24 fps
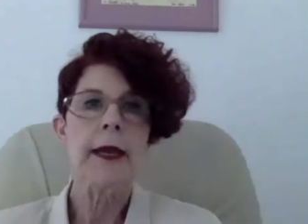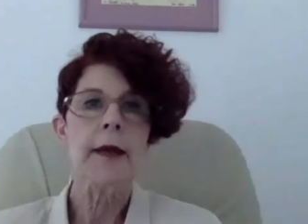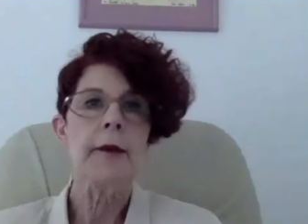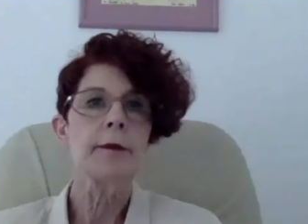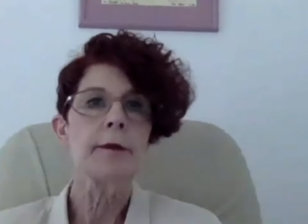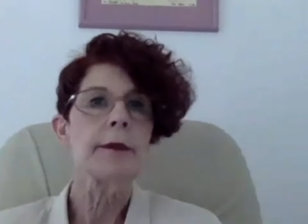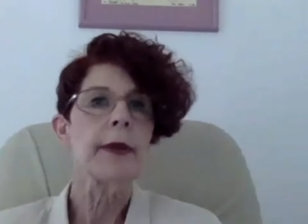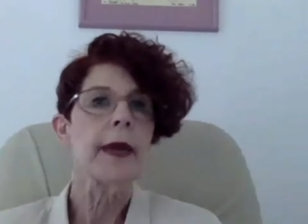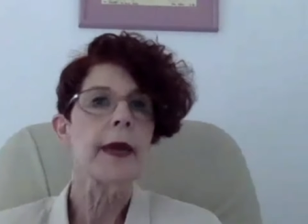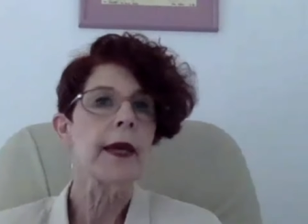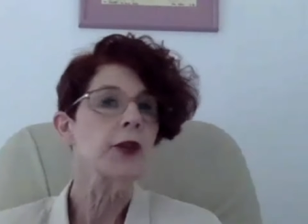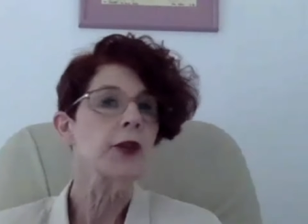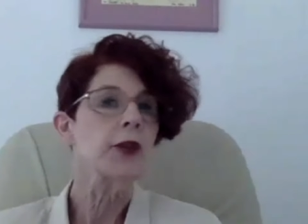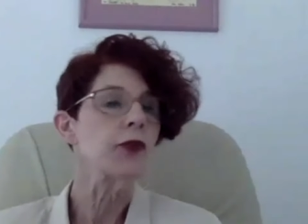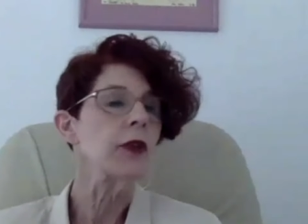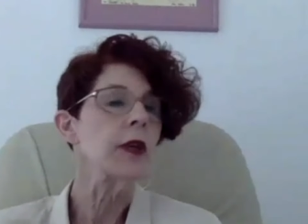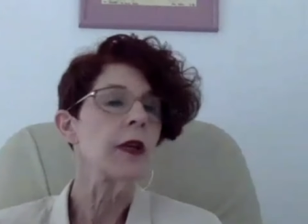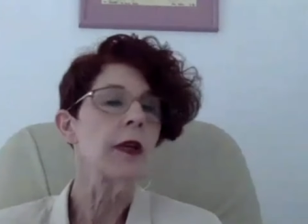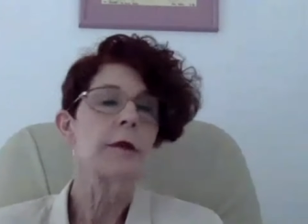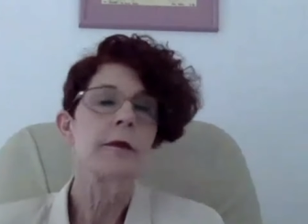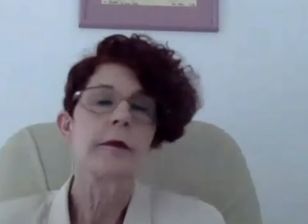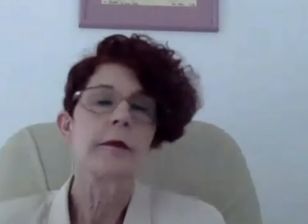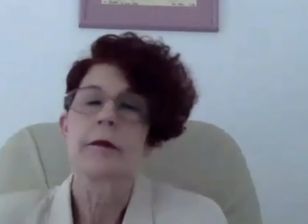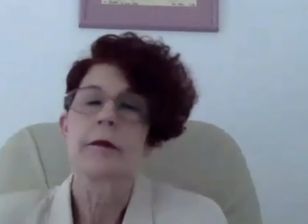bad
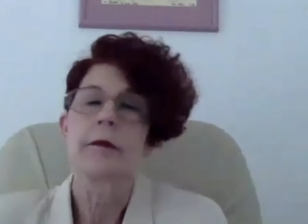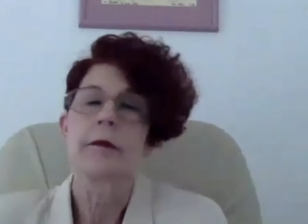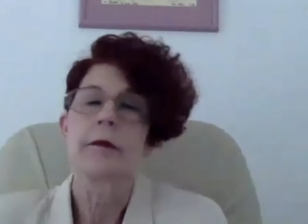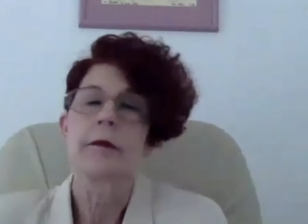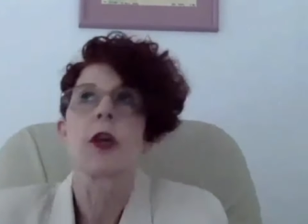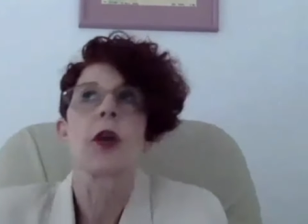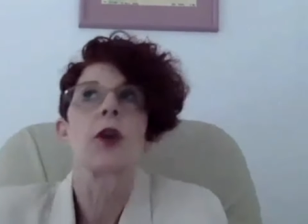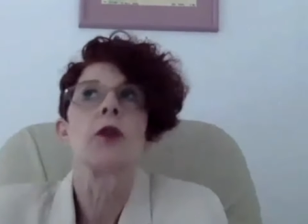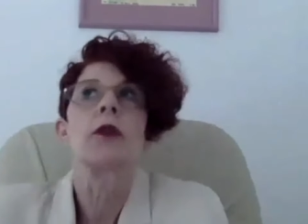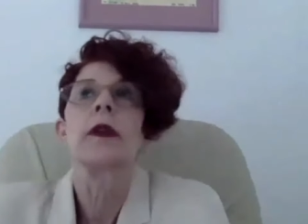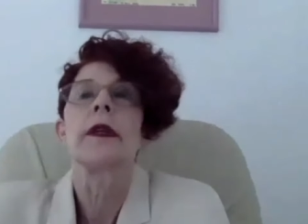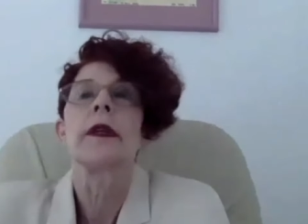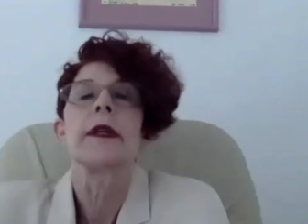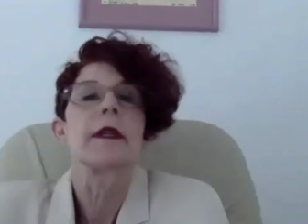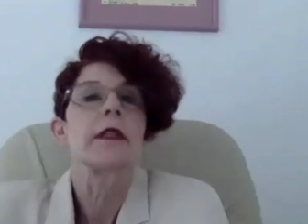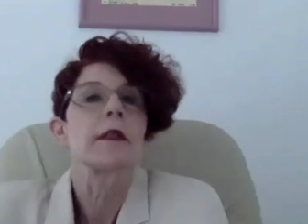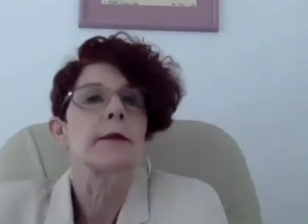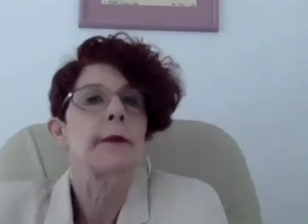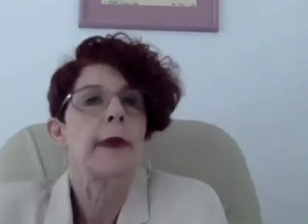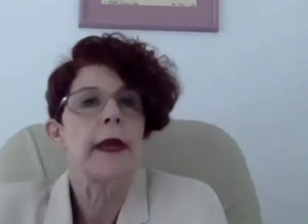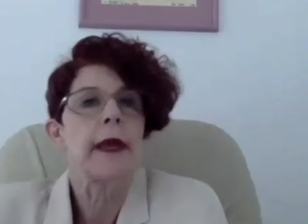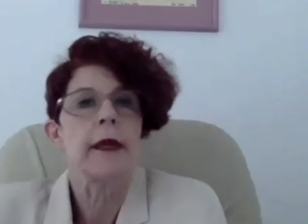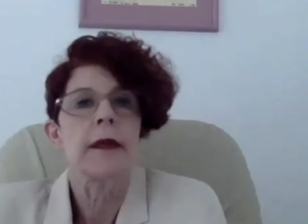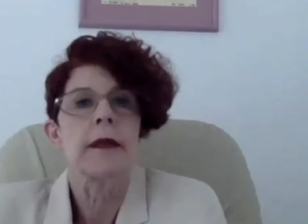dream, totally
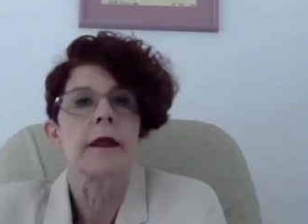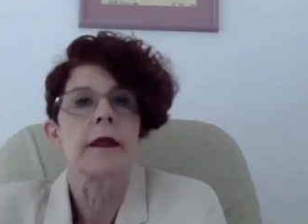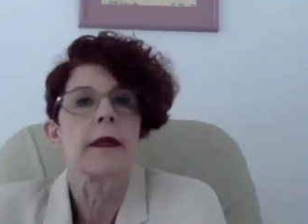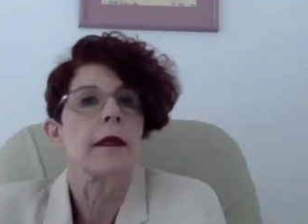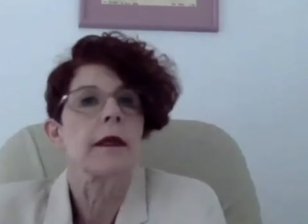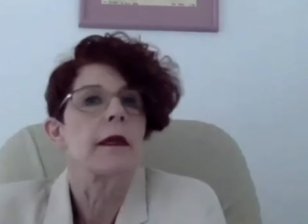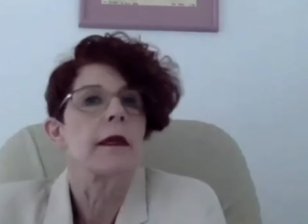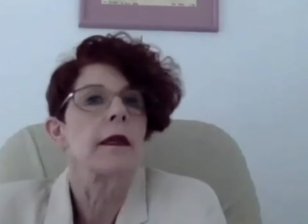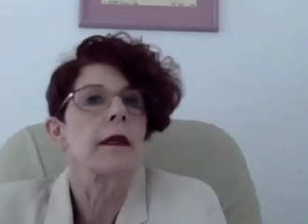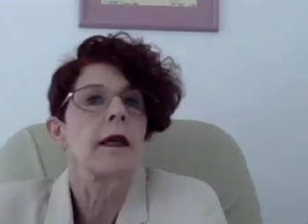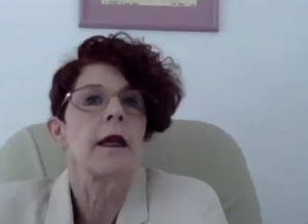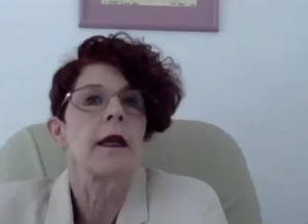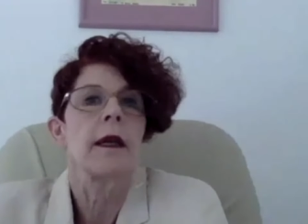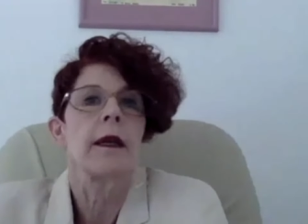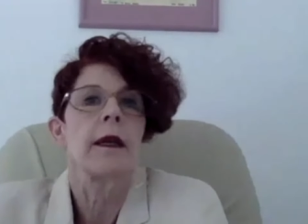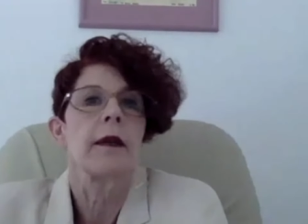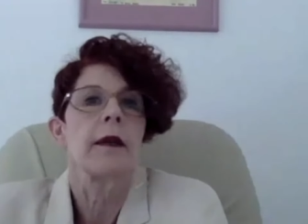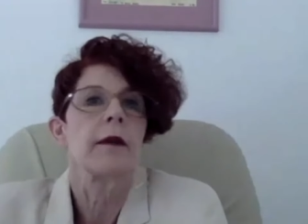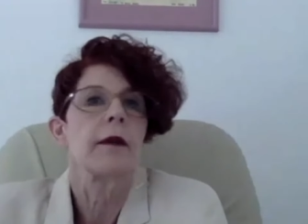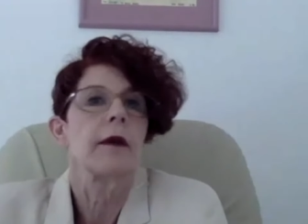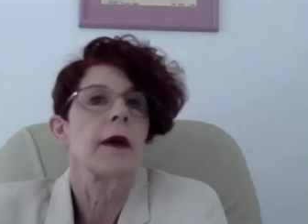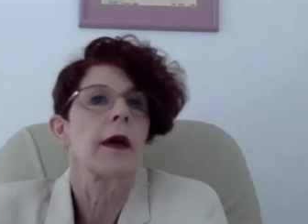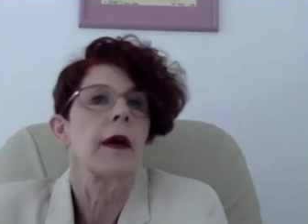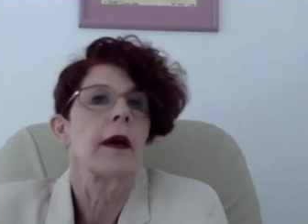expected
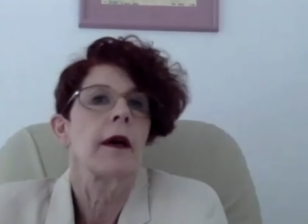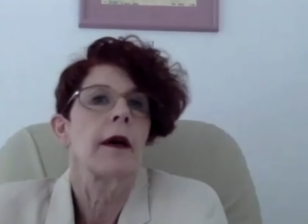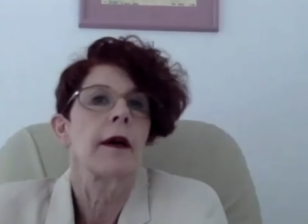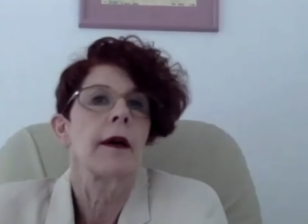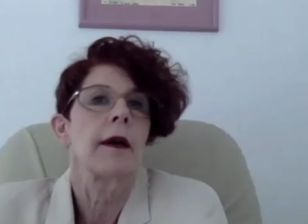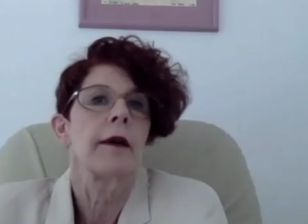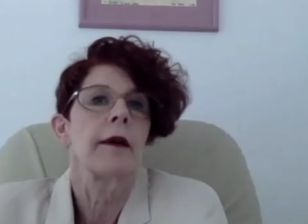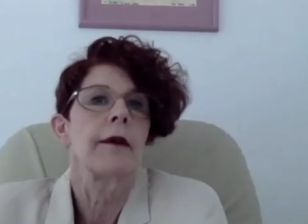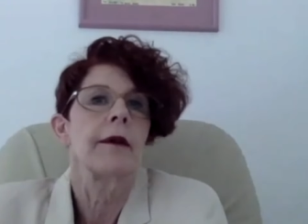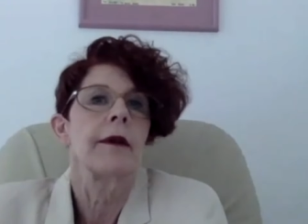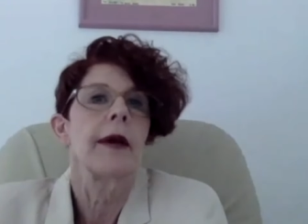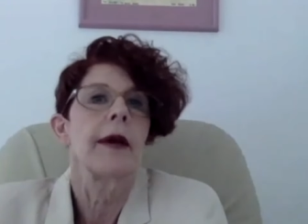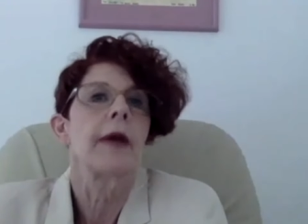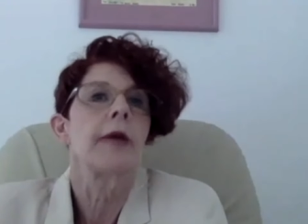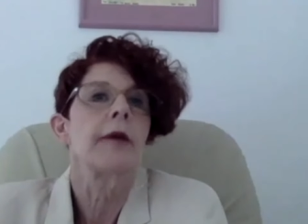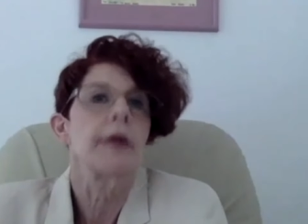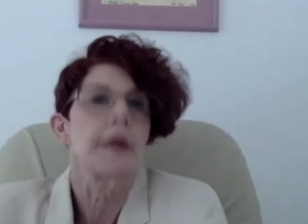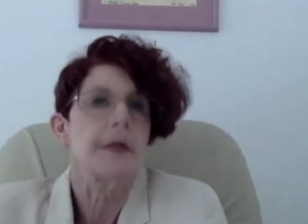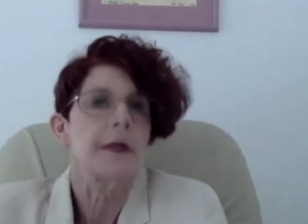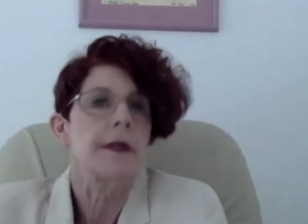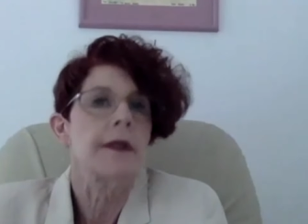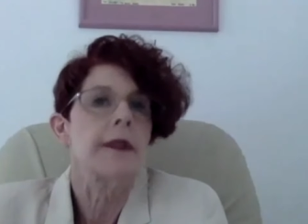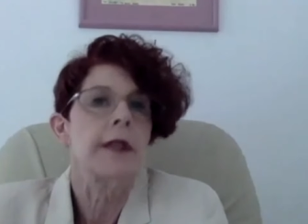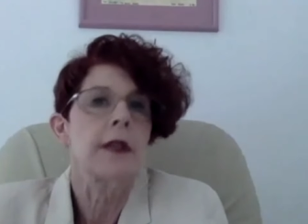and not
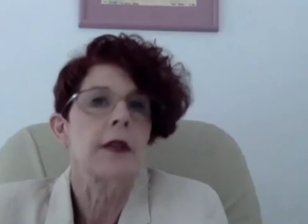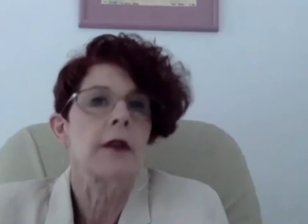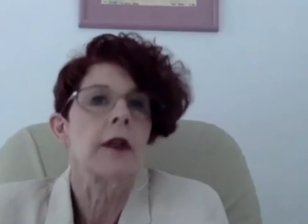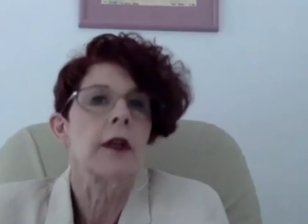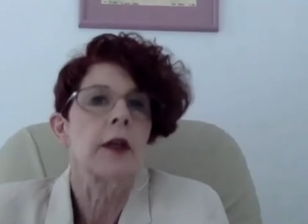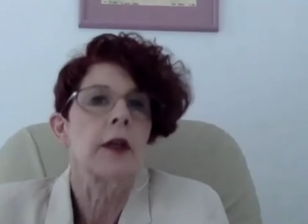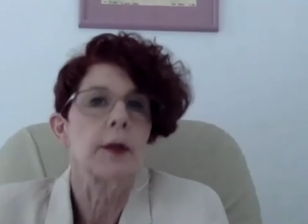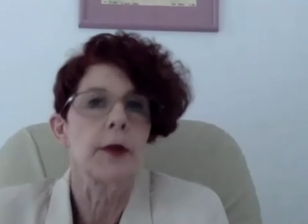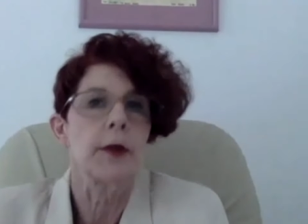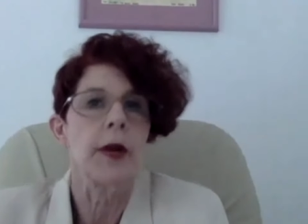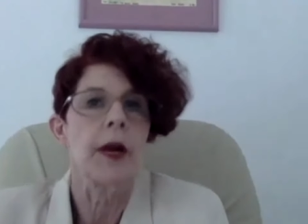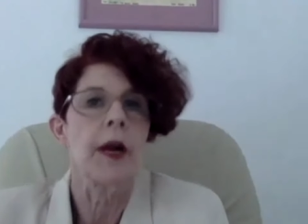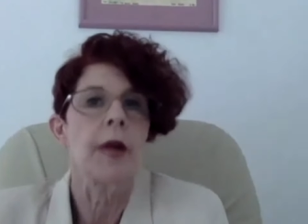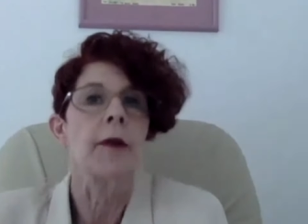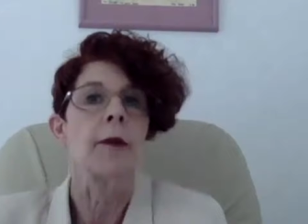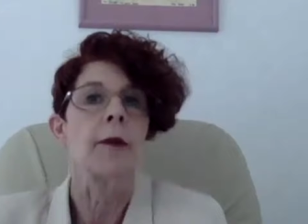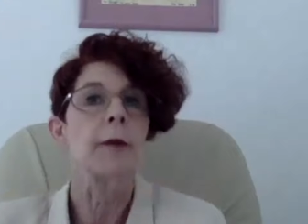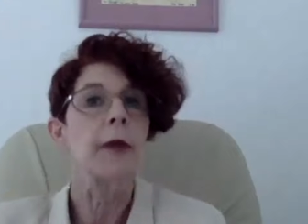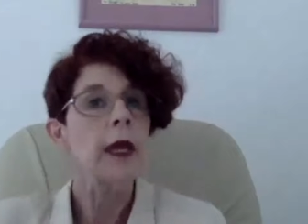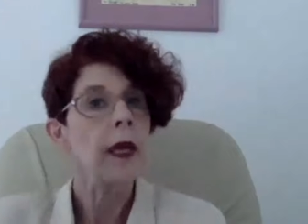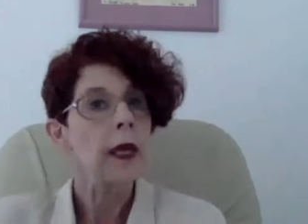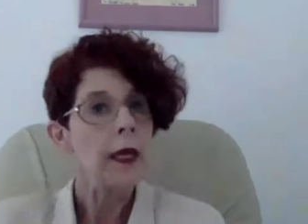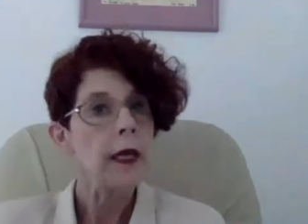necessarily a problem.